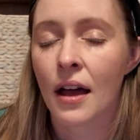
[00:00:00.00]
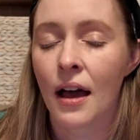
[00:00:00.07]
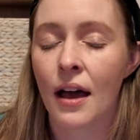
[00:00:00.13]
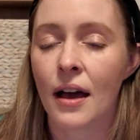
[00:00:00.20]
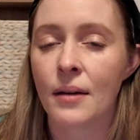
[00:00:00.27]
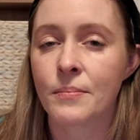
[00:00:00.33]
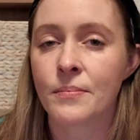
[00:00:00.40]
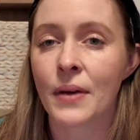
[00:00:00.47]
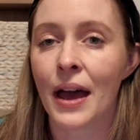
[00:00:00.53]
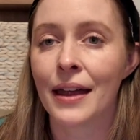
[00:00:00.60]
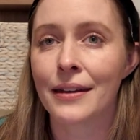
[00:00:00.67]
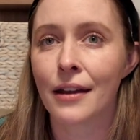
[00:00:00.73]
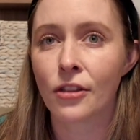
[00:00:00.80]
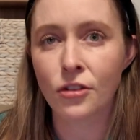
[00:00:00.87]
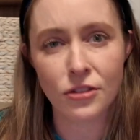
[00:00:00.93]

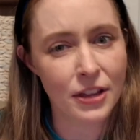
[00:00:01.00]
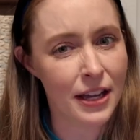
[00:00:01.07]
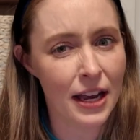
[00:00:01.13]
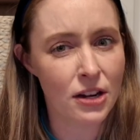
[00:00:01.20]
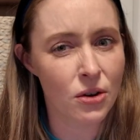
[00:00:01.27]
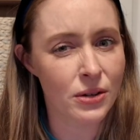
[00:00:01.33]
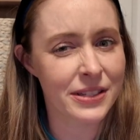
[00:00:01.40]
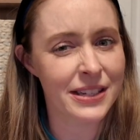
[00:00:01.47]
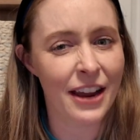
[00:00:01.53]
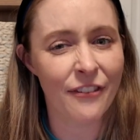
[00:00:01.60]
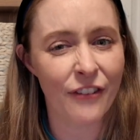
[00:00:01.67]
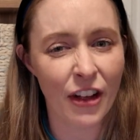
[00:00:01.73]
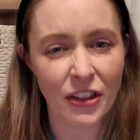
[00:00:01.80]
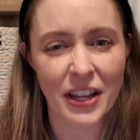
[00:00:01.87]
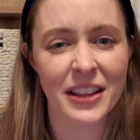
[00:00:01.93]
Another thing I noticed, I
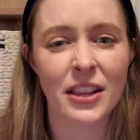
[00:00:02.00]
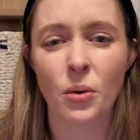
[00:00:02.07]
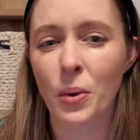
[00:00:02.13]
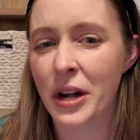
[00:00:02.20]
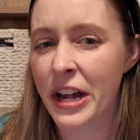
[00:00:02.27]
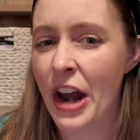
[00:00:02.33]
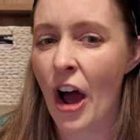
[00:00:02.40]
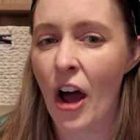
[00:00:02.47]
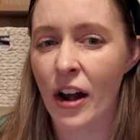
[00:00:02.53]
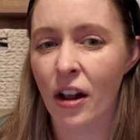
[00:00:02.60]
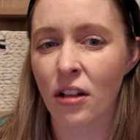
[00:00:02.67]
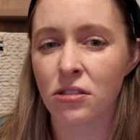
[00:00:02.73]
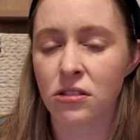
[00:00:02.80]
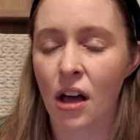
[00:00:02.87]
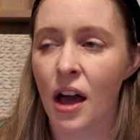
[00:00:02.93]
felt like there were not
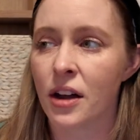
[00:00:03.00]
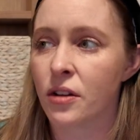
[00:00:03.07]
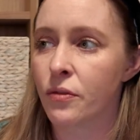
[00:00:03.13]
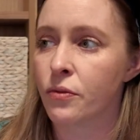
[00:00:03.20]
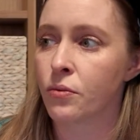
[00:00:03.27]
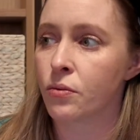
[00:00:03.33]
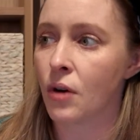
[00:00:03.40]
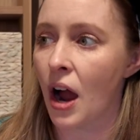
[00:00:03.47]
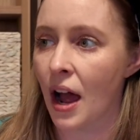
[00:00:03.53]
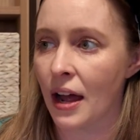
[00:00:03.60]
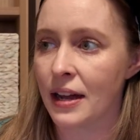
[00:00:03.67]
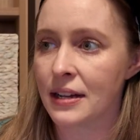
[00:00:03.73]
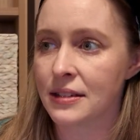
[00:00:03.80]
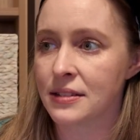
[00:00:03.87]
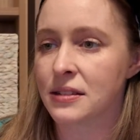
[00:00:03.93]
a lot of
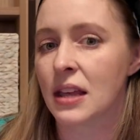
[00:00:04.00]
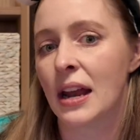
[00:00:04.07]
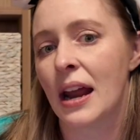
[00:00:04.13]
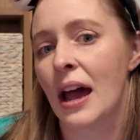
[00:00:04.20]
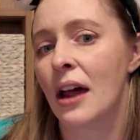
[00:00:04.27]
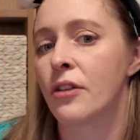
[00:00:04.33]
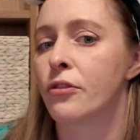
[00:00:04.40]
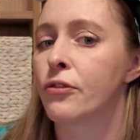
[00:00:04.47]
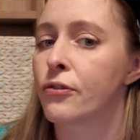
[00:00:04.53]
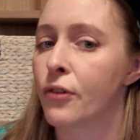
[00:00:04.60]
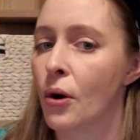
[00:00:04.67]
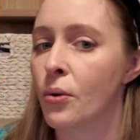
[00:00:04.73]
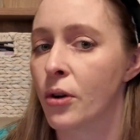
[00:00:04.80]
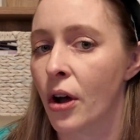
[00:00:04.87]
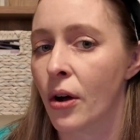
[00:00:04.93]
rides that had
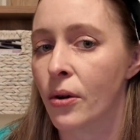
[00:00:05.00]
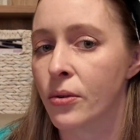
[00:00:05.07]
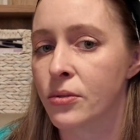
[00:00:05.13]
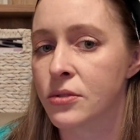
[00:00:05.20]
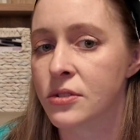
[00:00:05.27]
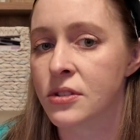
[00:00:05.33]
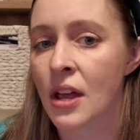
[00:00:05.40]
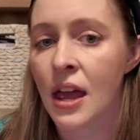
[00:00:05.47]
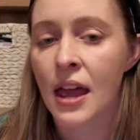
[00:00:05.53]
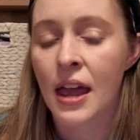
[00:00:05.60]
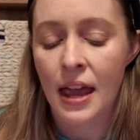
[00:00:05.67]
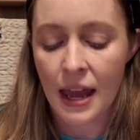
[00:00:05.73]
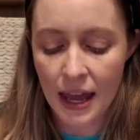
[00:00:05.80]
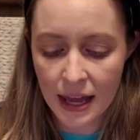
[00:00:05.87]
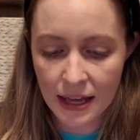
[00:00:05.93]
photos.
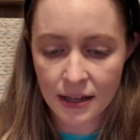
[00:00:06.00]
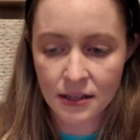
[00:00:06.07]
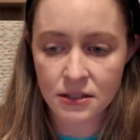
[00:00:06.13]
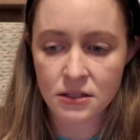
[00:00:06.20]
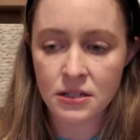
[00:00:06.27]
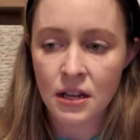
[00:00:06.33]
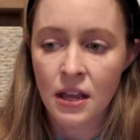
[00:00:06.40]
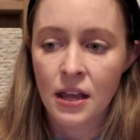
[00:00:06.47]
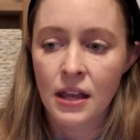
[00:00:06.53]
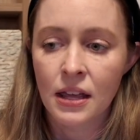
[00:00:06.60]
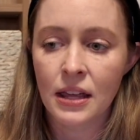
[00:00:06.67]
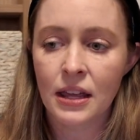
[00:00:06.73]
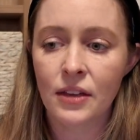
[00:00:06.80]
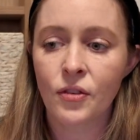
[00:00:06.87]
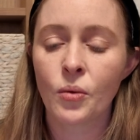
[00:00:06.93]
And
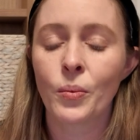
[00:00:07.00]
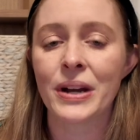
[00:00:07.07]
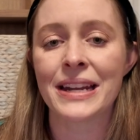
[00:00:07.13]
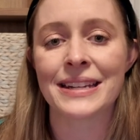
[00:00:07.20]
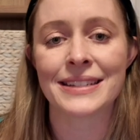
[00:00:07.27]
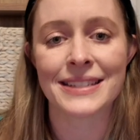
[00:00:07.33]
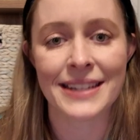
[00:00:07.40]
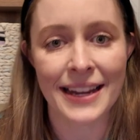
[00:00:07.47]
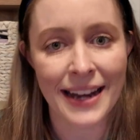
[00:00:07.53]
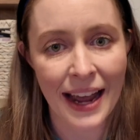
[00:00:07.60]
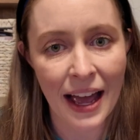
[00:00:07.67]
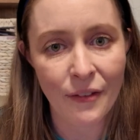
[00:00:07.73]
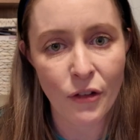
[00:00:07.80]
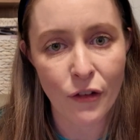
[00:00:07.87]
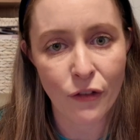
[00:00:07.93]
even when it did
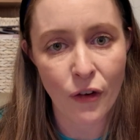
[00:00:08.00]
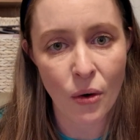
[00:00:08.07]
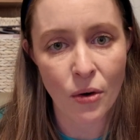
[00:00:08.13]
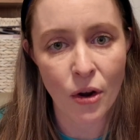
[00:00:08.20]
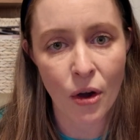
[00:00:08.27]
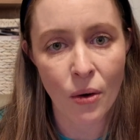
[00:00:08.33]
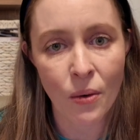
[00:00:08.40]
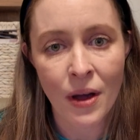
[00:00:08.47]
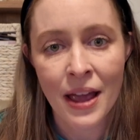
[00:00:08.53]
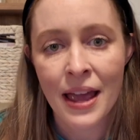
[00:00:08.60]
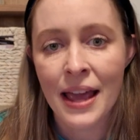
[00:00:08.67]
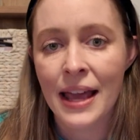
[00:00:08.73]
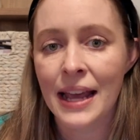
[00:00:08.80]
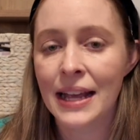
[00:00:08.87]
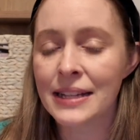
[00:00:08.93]
have a photo,
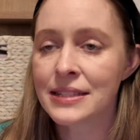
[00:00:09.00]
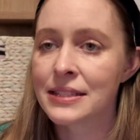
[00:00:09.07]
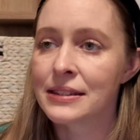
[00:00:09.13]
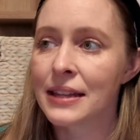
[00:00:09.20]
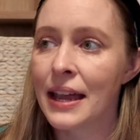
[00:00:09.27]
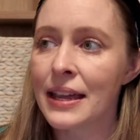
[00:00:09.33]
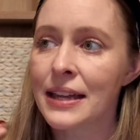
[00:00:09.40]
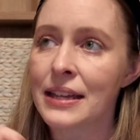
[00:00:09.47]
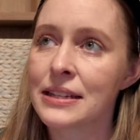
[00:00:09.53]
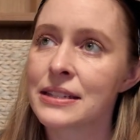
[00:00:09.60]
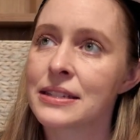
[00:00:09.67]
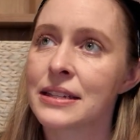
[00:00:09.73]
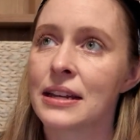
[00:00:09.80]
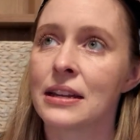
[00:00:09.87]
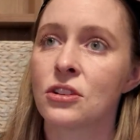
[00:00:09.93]
it's like it
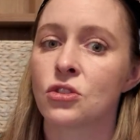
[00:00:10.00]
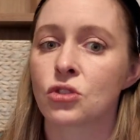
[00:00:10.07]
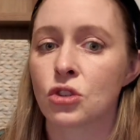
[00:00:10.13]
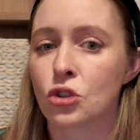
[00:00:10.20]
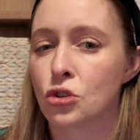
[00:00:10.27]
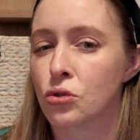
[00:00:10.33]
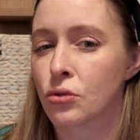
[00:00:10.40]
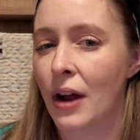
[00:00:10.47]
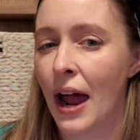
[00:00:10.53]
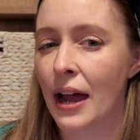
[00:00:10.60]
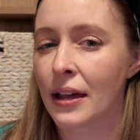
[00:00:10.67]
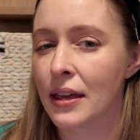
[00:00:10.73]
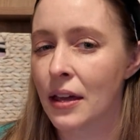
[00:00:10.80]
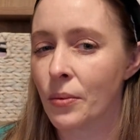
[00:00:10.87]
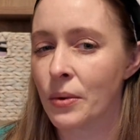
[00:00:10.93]
didn't
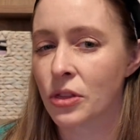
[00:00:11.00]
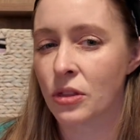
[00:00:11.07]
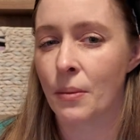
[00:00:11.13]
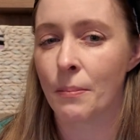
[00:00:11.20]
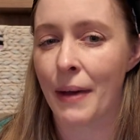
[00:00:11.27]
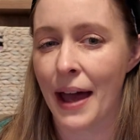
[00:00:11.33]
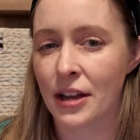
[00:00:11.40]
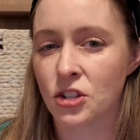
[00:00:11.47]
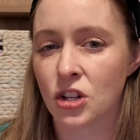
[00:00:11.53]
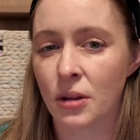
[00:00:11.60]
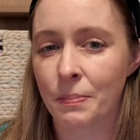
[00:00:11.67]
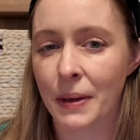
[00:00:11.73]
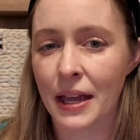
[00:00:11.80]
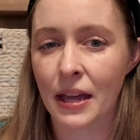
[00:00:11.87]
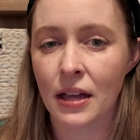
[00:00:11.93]
track it with the
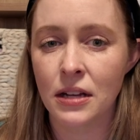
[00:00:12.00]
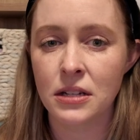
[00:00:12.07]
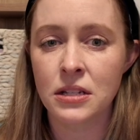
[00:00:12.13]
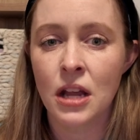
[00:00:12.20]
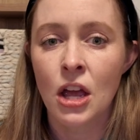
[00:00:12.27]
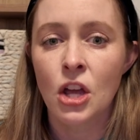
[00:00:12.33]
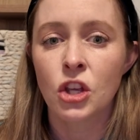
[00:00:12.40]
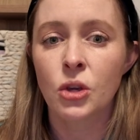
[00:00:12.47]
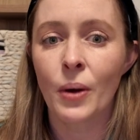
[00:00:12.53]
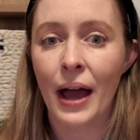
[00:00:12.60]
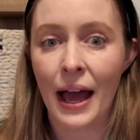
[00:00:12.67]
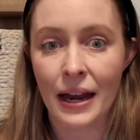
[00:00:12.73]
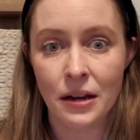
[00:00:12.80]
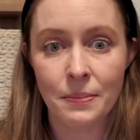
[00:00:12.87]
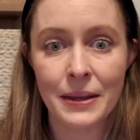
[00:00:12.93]
Magicband. You
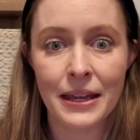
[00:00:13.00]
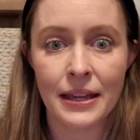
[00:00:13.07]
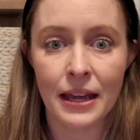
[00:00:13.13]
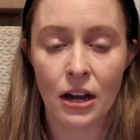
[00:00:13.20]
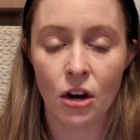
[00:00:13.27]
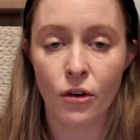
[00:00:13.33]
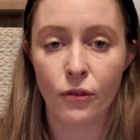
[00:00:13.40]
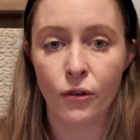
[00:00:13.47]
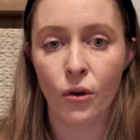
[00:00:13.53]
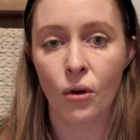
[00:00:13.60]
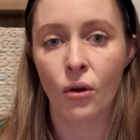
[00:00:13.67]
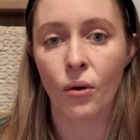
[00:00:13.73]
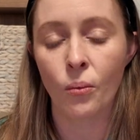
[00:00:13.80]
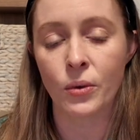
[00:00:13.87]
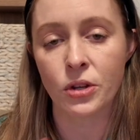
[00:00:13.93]
had to be
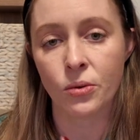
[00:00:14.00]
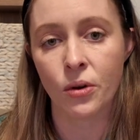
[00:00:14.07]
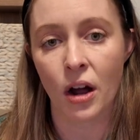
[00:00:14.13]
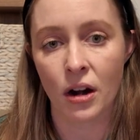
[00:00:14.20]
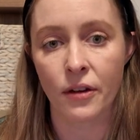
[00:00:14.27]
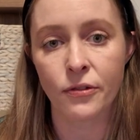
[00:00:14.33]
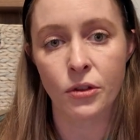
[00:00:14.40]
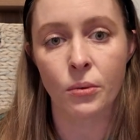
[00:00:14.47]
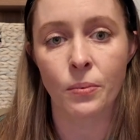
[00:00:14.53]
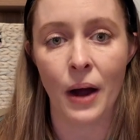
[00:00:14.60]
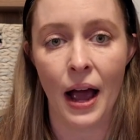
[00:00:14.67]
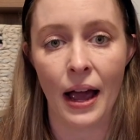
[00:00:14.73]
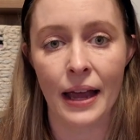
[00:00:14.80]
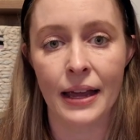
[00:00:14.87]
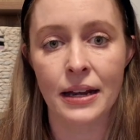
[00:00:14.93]
careful when you got off the
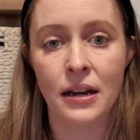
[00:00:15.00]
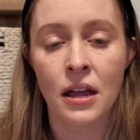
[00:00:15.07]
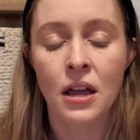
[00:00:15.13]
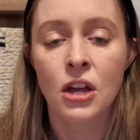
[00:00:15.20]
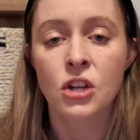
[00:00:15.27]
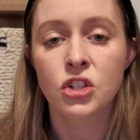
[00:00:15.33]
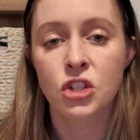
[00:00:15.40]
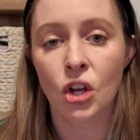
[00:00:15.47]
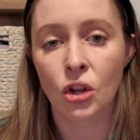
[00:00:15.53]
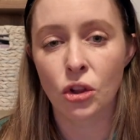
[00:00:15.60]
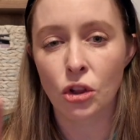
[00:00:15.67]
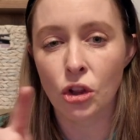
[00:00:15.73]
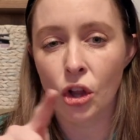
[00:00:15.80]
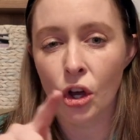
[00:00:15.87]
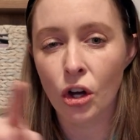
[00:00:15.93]
ride to
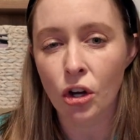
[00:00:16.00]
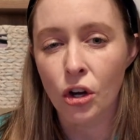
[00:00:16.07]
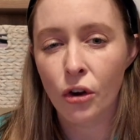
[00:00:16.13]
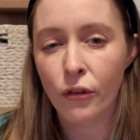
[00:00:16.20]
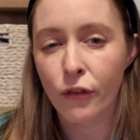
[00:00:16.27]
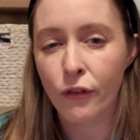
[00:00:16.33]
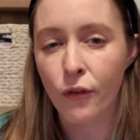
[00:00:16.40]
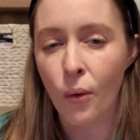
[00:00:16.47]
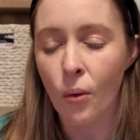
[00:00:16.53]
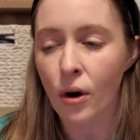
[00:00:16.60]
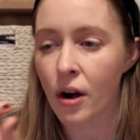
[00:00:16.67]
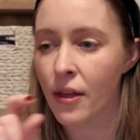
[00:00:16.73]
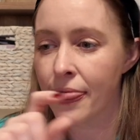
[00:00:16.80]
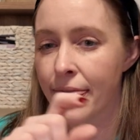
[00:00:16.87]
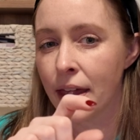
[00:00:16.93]
look
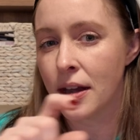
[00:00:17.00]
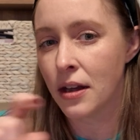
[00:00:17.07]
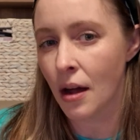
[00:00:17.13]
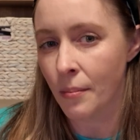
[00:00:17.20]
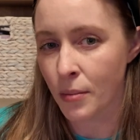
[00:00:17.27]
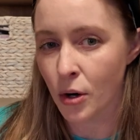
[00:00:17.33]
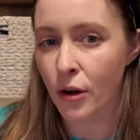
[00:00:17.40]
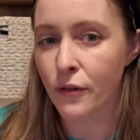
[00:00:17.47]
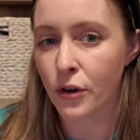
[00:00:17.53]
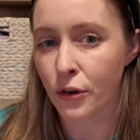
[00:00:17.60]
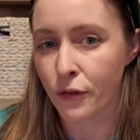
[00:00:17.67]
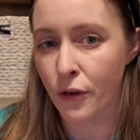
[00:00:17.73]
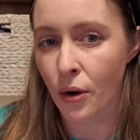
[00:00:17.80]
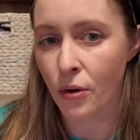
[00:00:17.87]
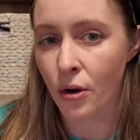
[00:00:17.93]
for the number of your
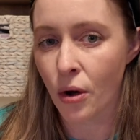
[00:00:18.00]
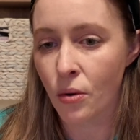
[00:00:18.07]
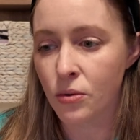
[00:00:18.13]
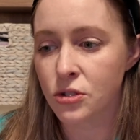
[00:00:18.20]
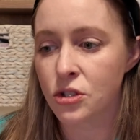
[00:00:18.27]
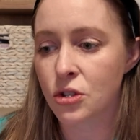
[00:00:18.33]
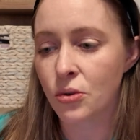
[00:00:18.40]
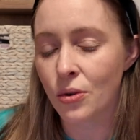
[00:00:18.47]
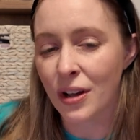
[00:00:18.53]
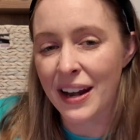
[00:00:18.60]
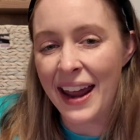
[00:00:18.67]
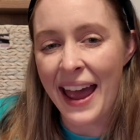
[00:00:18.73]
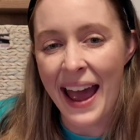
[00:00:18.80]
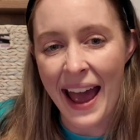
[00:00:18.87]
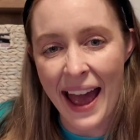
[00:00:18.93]
photo so you
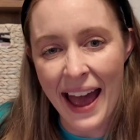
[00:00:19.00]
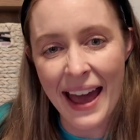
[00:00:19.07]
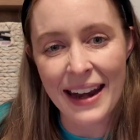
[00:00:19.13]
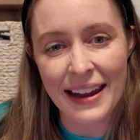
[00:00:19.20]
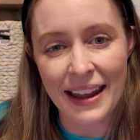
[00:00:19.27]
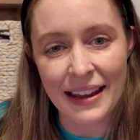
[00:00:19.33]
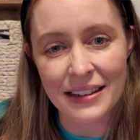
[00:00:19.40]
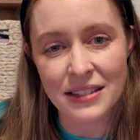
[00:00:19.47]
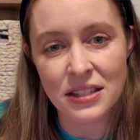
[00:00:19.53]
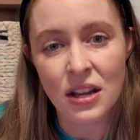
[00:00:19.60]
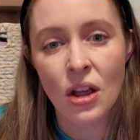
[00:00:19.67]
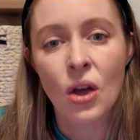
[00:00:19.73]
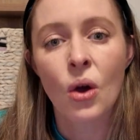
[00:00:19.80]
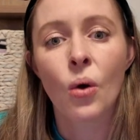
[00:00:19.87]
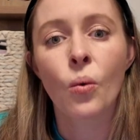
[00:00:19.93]
could add it.
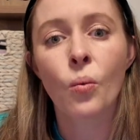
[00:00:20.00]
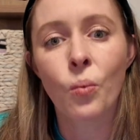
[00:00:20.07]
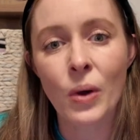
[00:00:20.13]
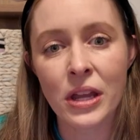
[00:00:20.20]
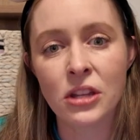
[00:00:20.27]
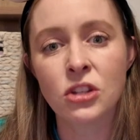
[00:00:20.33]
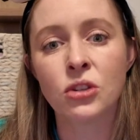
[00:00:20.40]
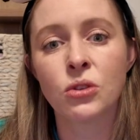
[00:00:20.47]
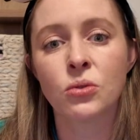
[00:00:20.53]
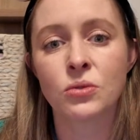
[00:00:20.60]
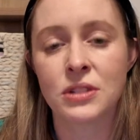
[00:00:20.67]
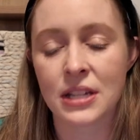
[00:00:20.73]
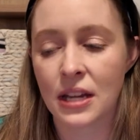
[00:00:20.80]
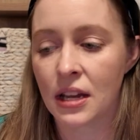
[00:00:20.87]
When you